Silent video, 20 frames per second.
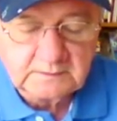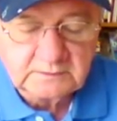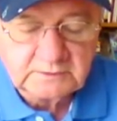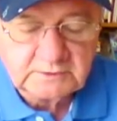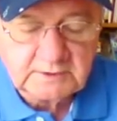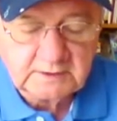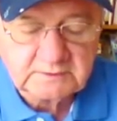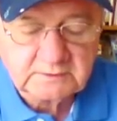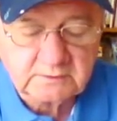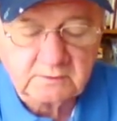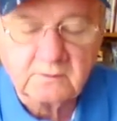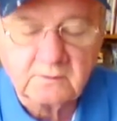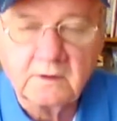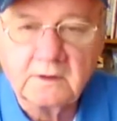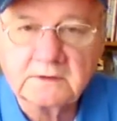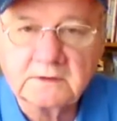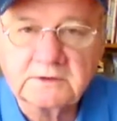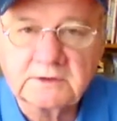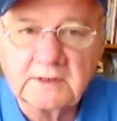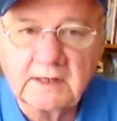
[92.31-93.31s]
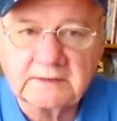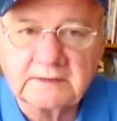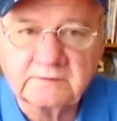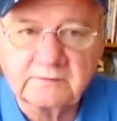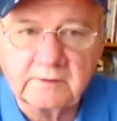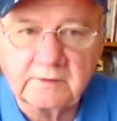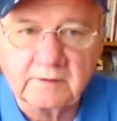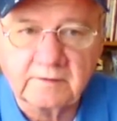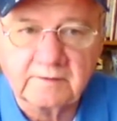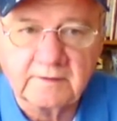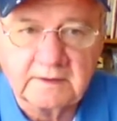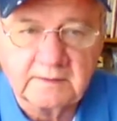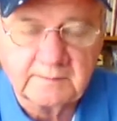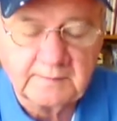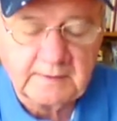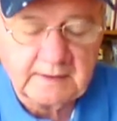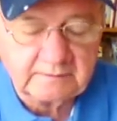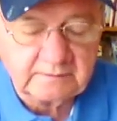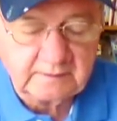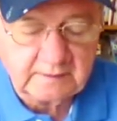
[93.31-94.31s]
Chester long shots you to think
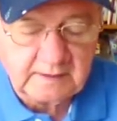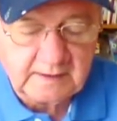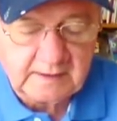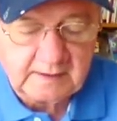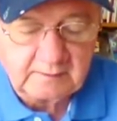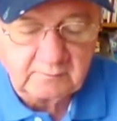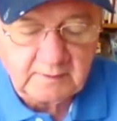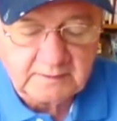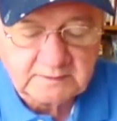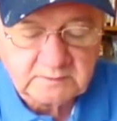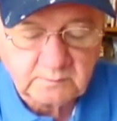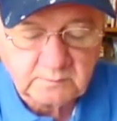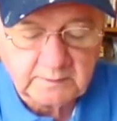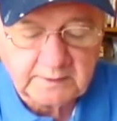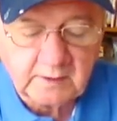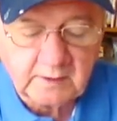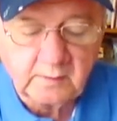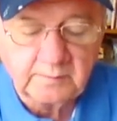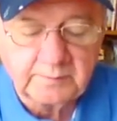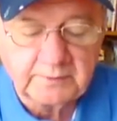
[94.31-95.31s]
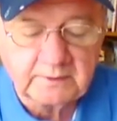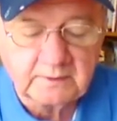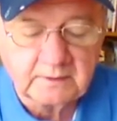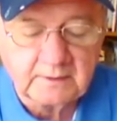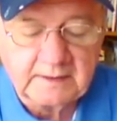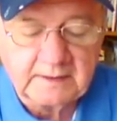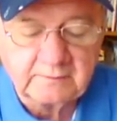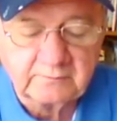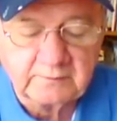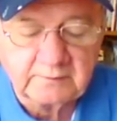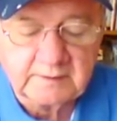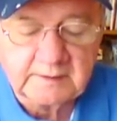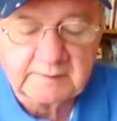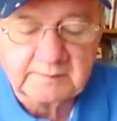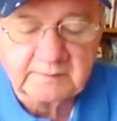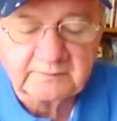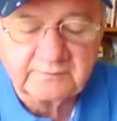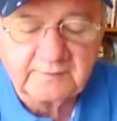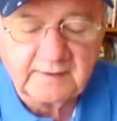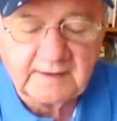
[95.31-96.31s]
about today. Race one opener, entry
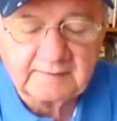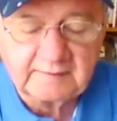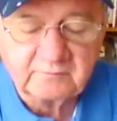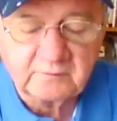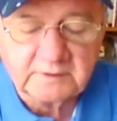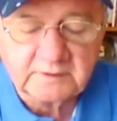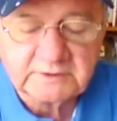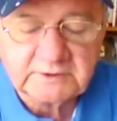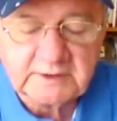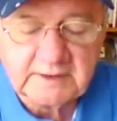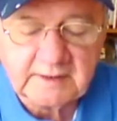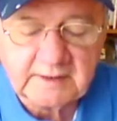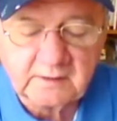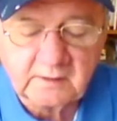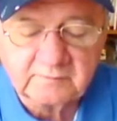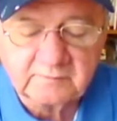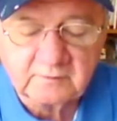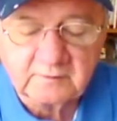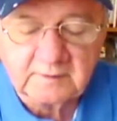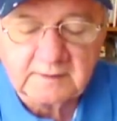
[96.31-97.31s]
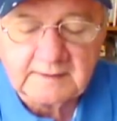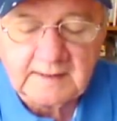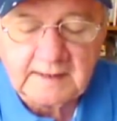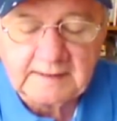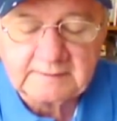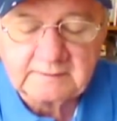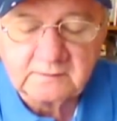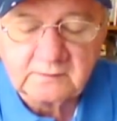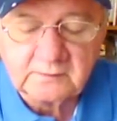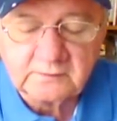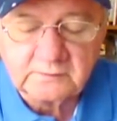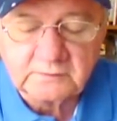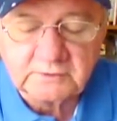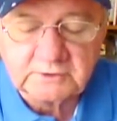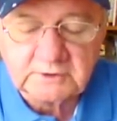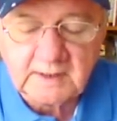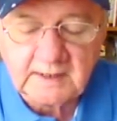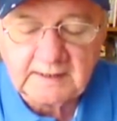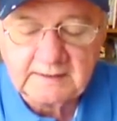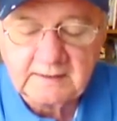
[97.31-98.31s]
number five, Rush Hanover, a 9 to 2
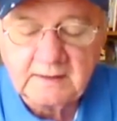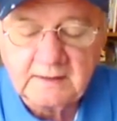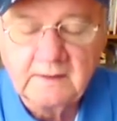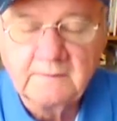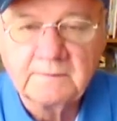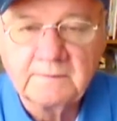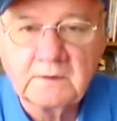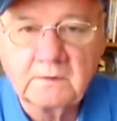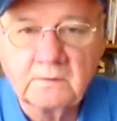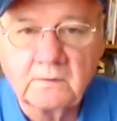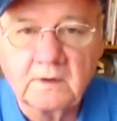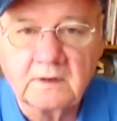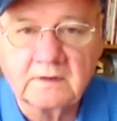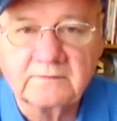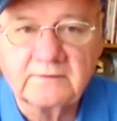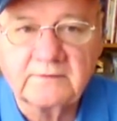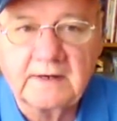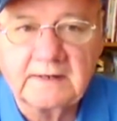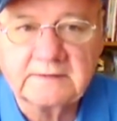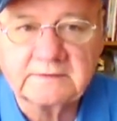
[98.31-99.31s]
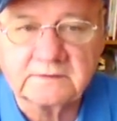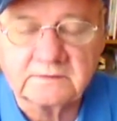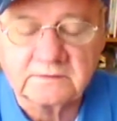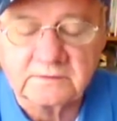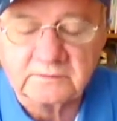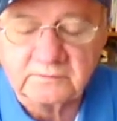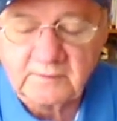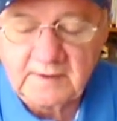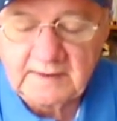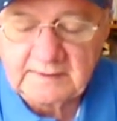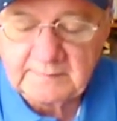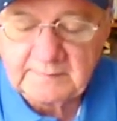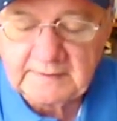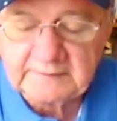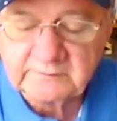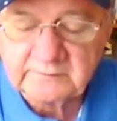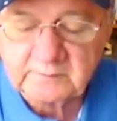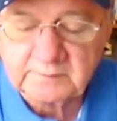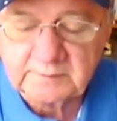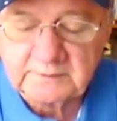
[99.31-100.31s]
shot. Qualifies as a
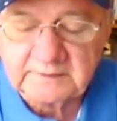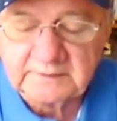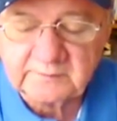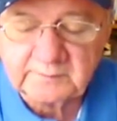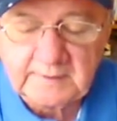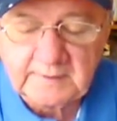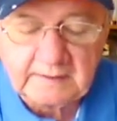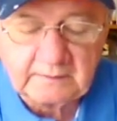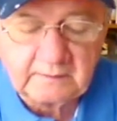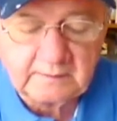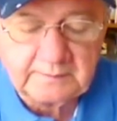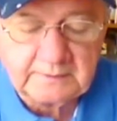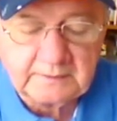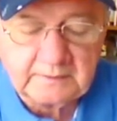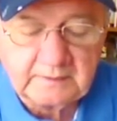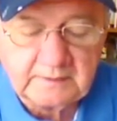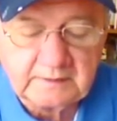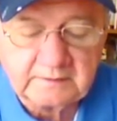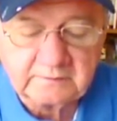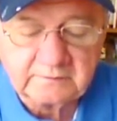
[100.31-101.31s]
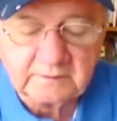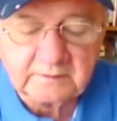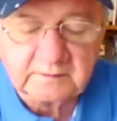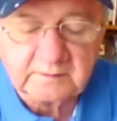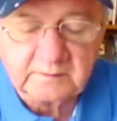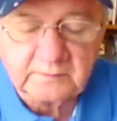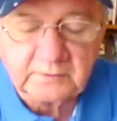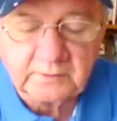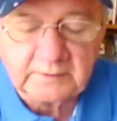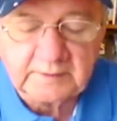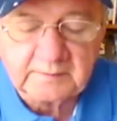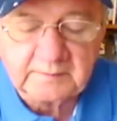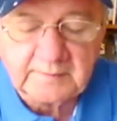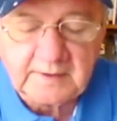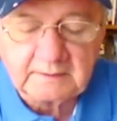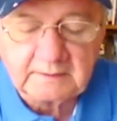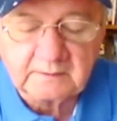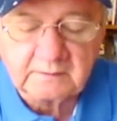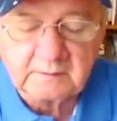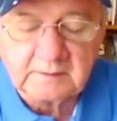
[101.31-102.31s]
Trackmaster Plus Power Pony, has hit the board in
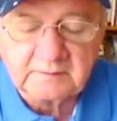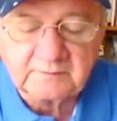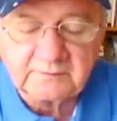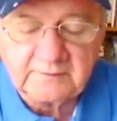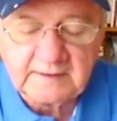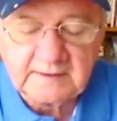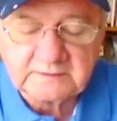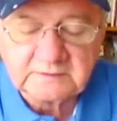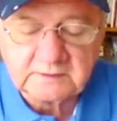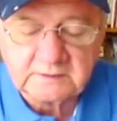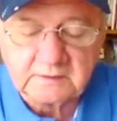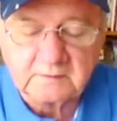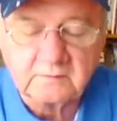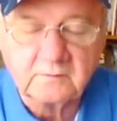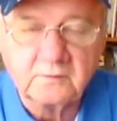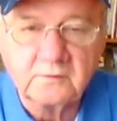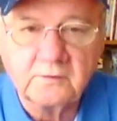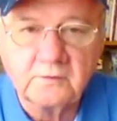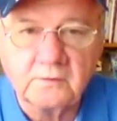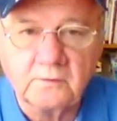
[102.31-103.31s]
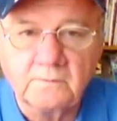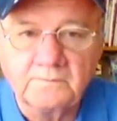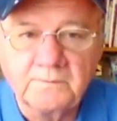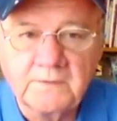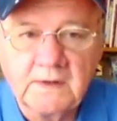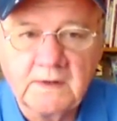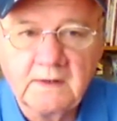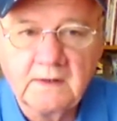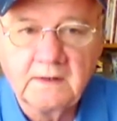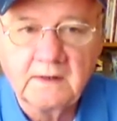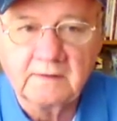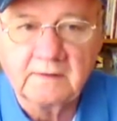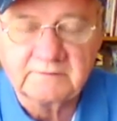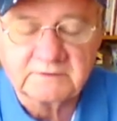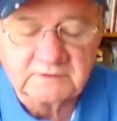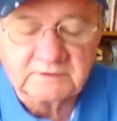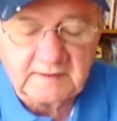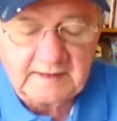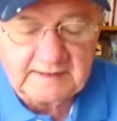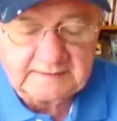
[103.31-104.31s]
power run fashion in two of
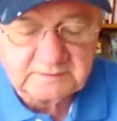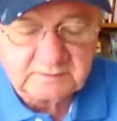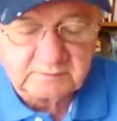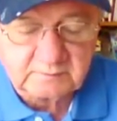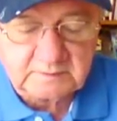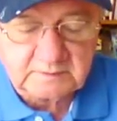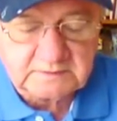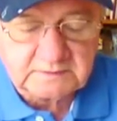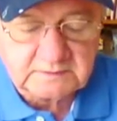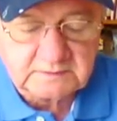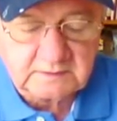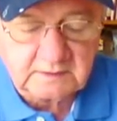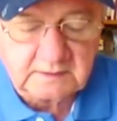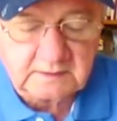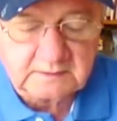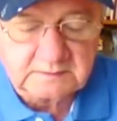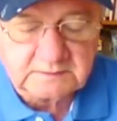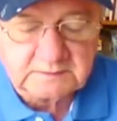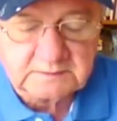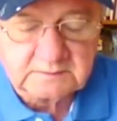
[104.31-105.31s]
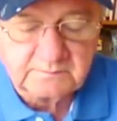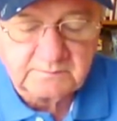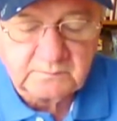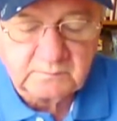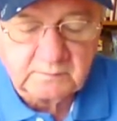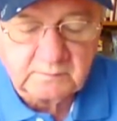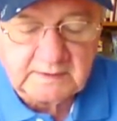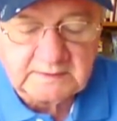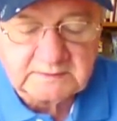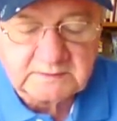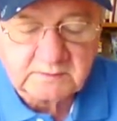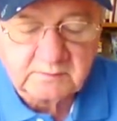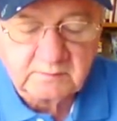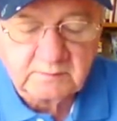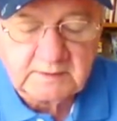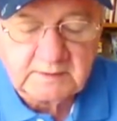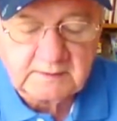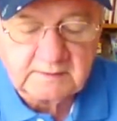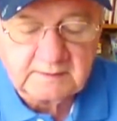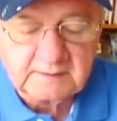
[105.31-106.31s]
his last three starts. Race
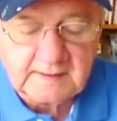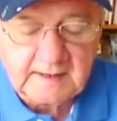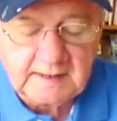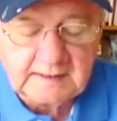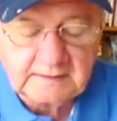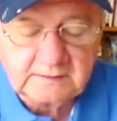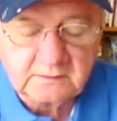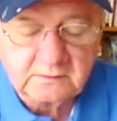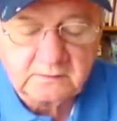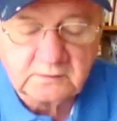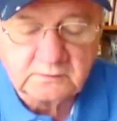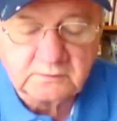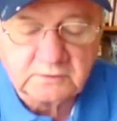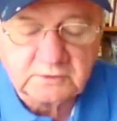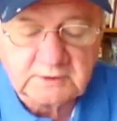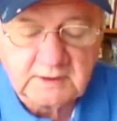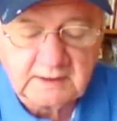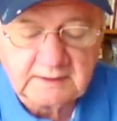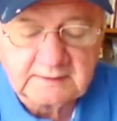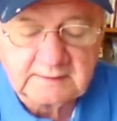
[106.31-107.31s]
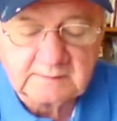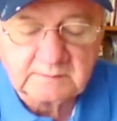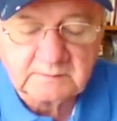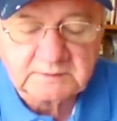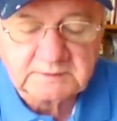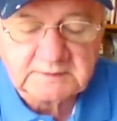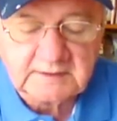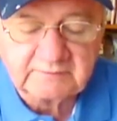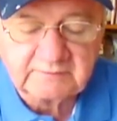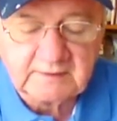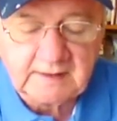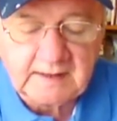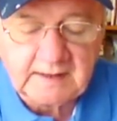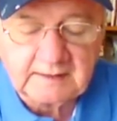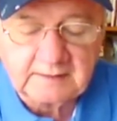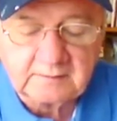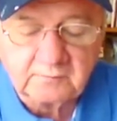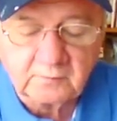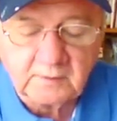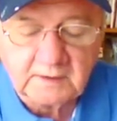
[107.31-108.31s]
three, the 9 to 2 shot, number seven,
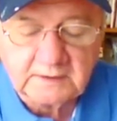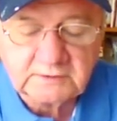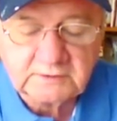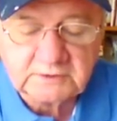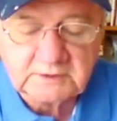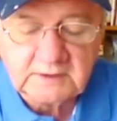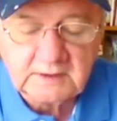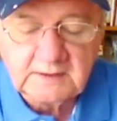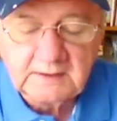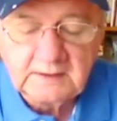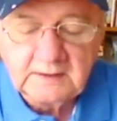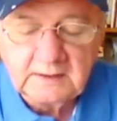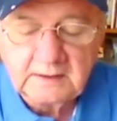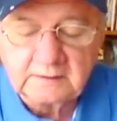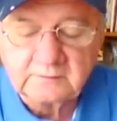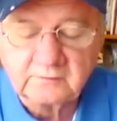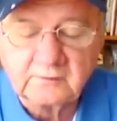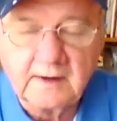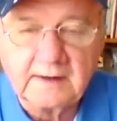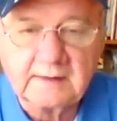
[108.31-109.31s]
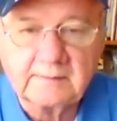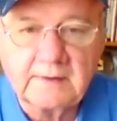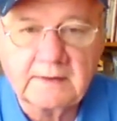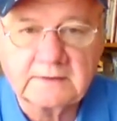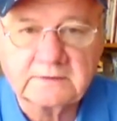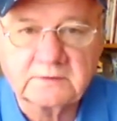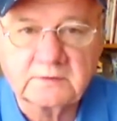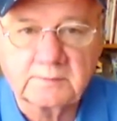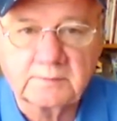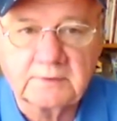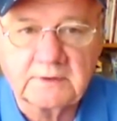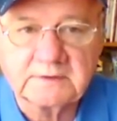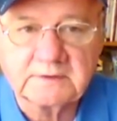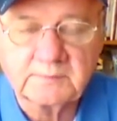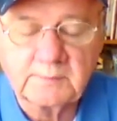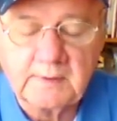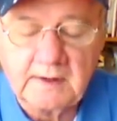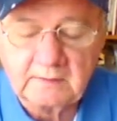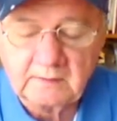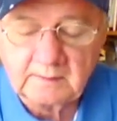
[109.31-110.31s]
Ollie Rush, a Trackmaster Plus
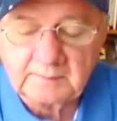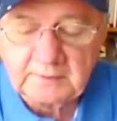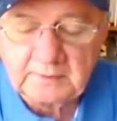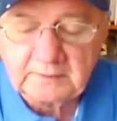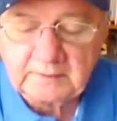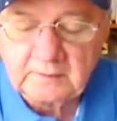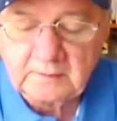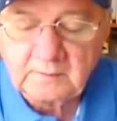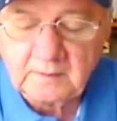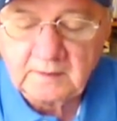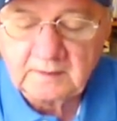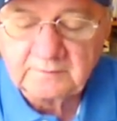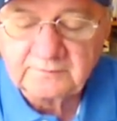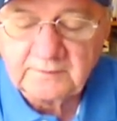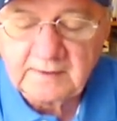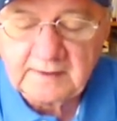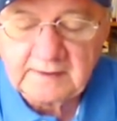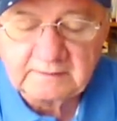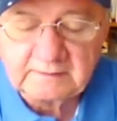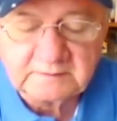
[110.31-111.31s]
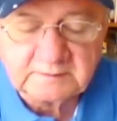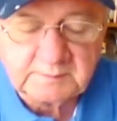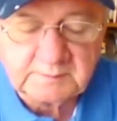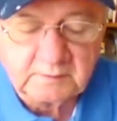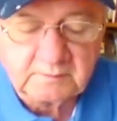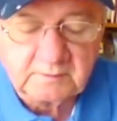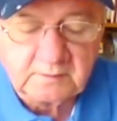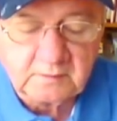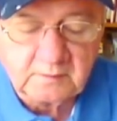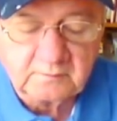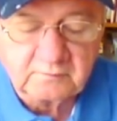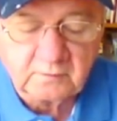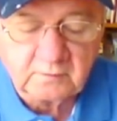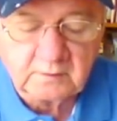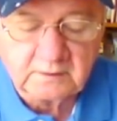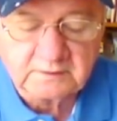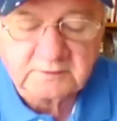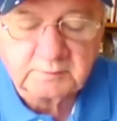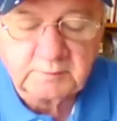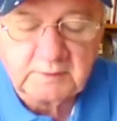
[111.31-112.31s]
Power Pony qualifier, is both the
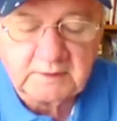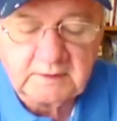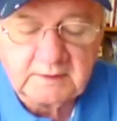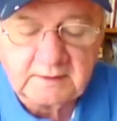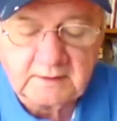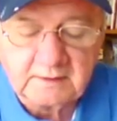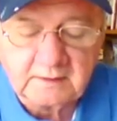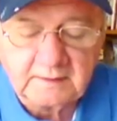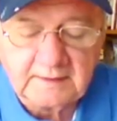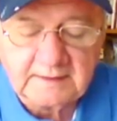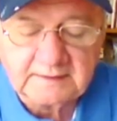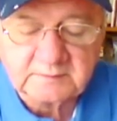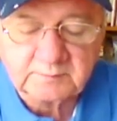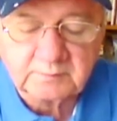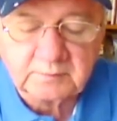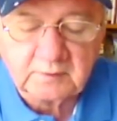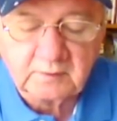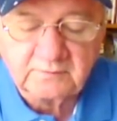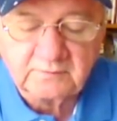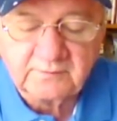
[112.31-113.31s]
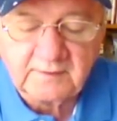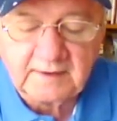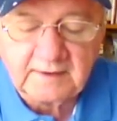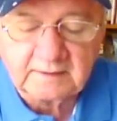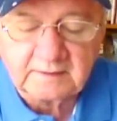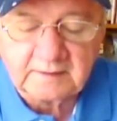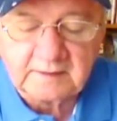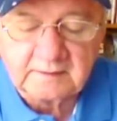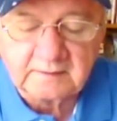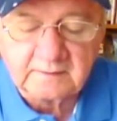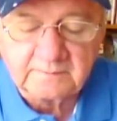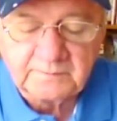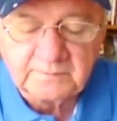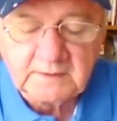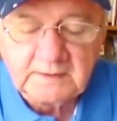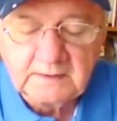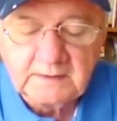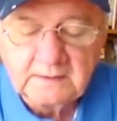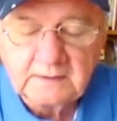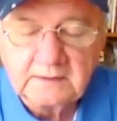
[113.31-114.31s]
overall speed and class profile leader
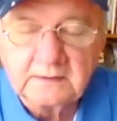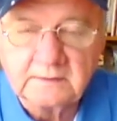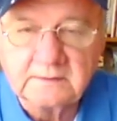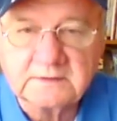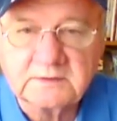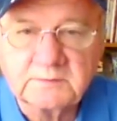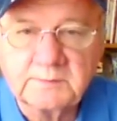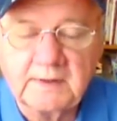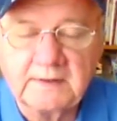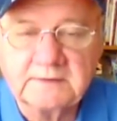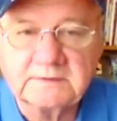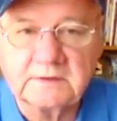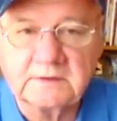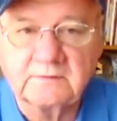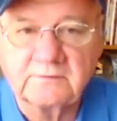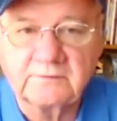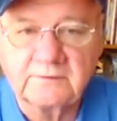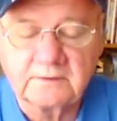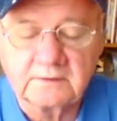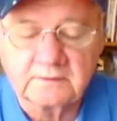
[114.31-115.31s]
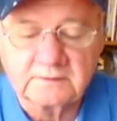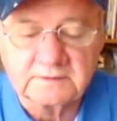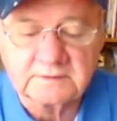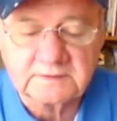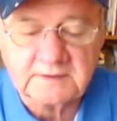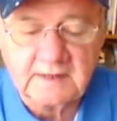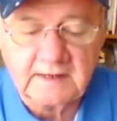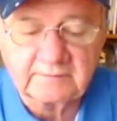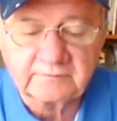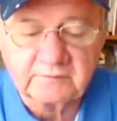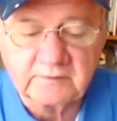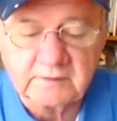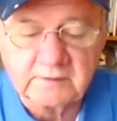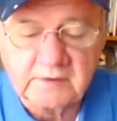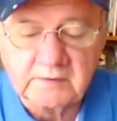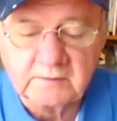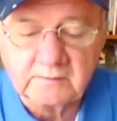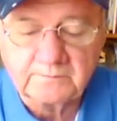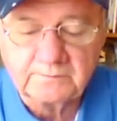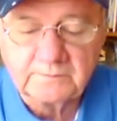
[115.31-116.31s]
in this pacing field this
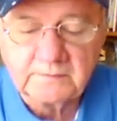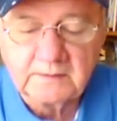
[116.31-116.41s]
afternoon.